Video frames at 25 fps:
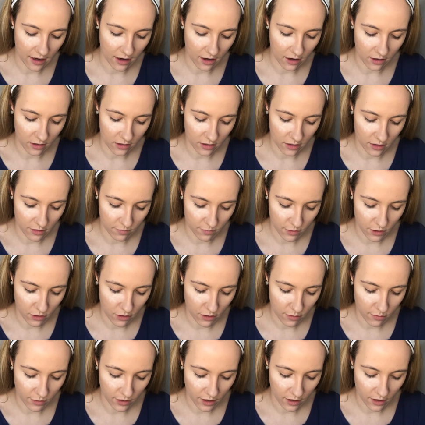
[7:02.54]
it onto the
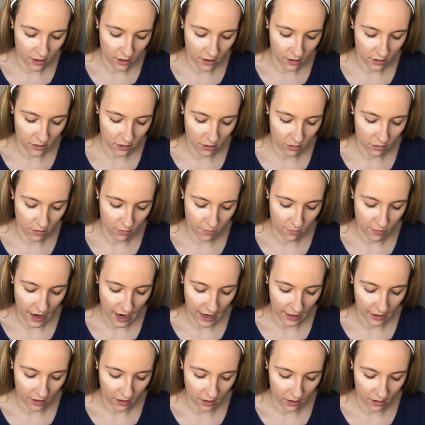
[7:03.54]
Beauty Blender so you can
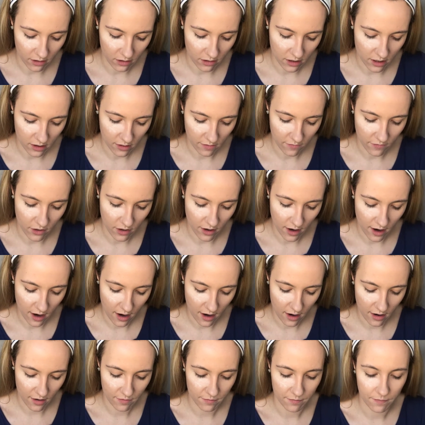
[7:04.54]
pack it underneath of your
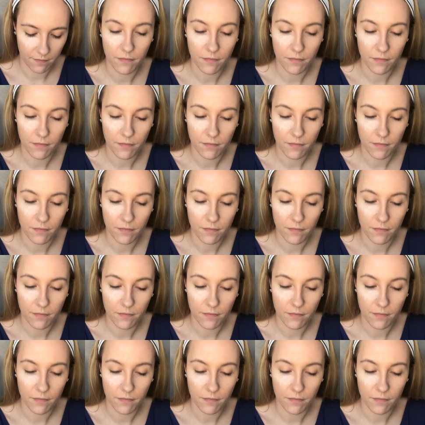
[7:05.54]
eye.